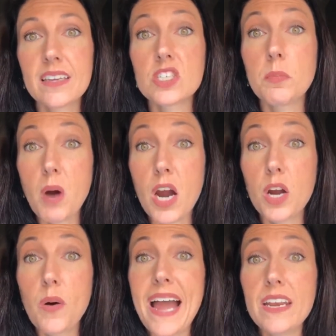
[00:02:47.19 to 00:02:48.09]

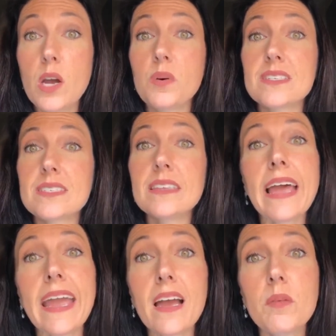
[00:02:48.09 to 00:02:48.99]
Tomorrow I know is
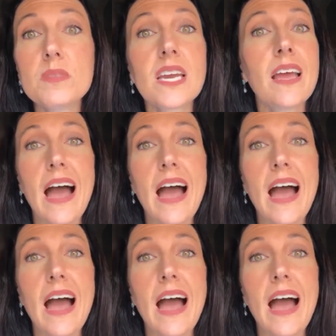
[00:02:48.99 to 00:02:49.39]
slammed.